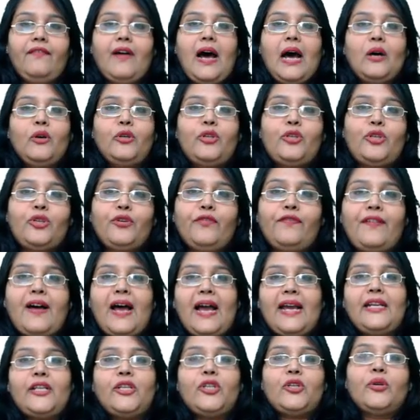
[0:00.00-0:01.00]
vowed to
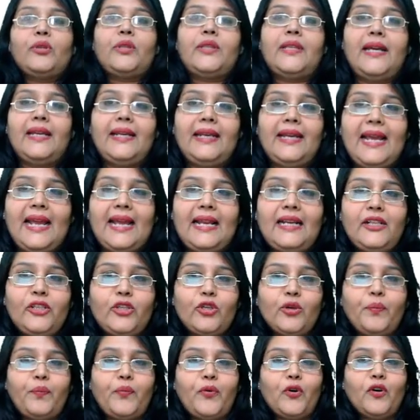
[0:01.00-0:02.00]
fight tooth and nail
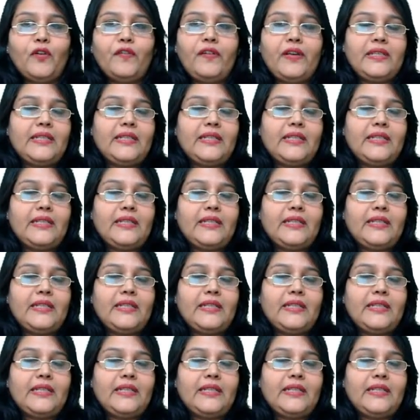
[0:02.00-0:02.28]
to prove